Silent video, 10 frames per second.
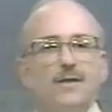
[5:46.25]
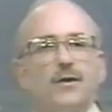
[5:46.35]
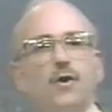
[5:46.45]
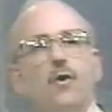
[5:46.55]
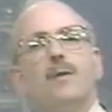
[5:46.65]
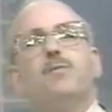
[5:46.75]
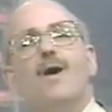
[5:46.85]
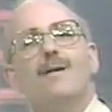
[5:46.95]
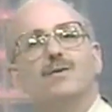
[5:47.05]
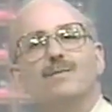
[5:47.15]
The core
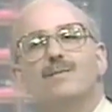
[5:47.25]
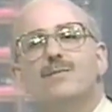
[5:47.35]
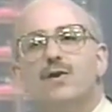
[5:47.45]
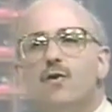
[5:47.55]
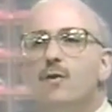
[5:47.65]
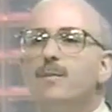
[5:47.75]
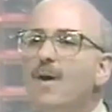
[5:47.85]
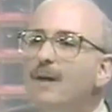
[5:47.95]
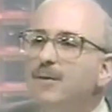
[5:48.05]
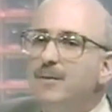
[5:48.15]
problem, the core
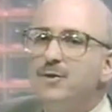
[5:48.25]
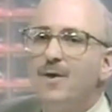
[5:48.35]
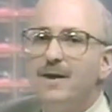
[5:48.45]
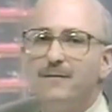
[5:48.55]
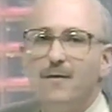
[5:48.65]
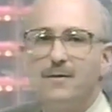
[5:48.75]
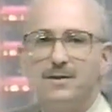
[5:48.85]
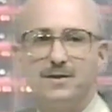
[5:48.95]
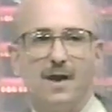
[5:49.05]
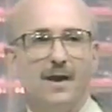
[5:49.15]
problem we're trying to
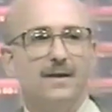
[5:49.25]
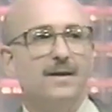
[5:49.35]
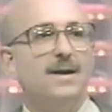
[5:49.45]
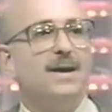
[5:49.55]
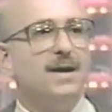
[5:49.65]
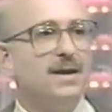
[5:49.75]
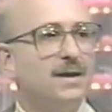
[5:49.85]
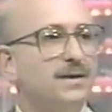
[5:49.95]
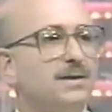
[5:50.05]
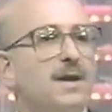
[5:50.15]
focus on
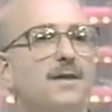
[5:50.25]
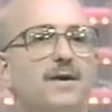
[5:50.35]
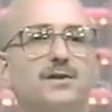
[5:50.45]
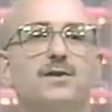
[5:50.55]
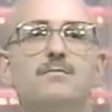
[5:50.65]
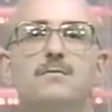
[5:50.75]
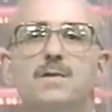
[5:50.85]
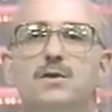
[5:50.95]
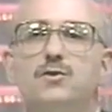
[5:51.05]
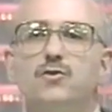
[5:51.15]
is this
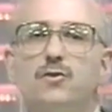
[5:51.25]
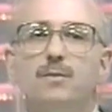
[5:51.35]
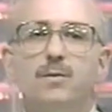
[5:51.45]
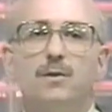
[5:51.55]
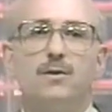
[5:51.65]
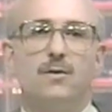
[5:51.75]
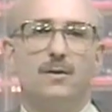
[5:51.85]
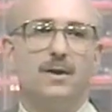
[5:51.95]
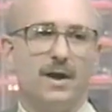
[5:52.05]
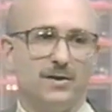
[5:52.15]
miserable
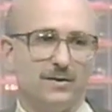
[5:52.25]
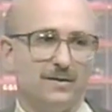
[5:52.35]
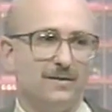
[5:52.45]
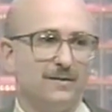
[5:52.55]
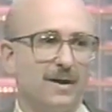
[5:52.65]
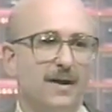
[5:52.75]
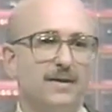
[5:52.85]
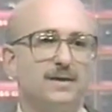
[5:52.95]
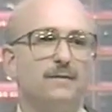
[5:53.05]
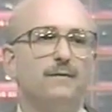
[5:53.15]
correlation Okay,
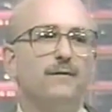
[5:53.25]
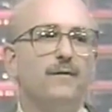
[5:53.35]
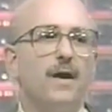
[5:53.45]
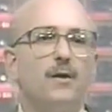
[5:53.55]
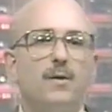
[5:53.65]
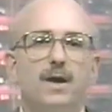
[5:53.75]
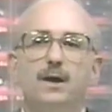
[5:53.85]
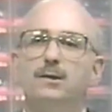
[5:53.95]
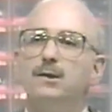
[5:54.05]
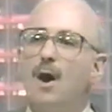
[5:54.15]
this
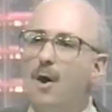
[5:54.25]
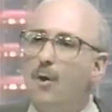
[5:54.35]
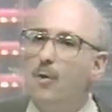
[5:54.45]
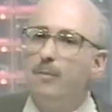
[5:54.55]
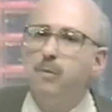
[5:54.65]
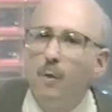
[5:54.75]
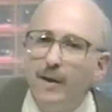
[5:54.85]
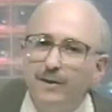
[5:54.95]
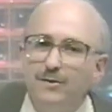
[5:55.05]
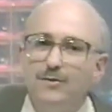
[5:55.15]
very low
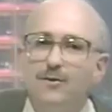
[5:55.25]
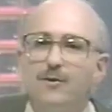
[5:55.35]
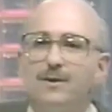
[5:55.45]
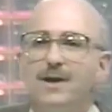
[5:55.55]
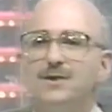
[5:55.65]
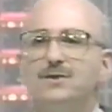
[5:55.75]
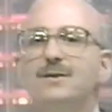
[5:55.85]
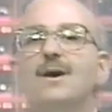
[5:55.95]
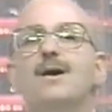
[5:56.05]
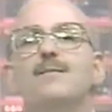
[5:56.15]
0.2
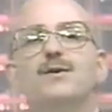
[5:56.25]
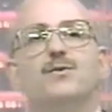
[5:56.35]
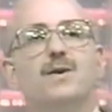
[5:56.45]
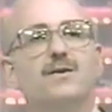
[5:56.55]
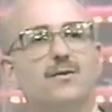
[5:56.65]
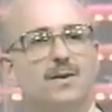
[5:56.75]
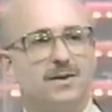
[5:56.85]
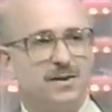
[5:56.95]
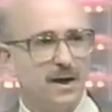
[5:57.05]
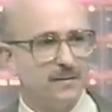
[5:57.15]
correlation between the
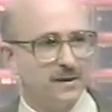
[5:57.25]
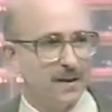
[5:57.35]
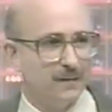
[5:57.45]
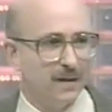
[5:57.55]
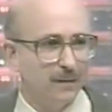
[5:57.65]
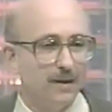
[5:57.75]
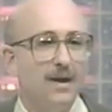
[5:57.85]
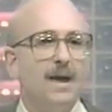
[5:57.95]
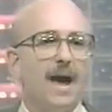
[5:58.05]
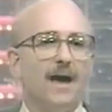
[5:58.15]
risks that upset people
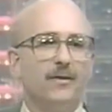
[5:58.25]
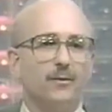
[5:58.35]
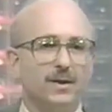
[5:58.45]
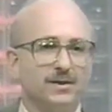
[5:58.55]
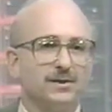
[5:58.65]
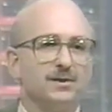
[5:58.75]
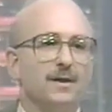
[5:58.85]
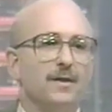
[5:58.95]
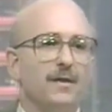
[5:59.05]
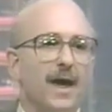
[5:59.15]
and the risks
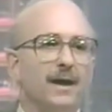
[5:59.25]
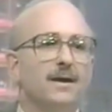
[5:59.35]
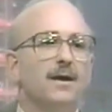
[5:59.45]
that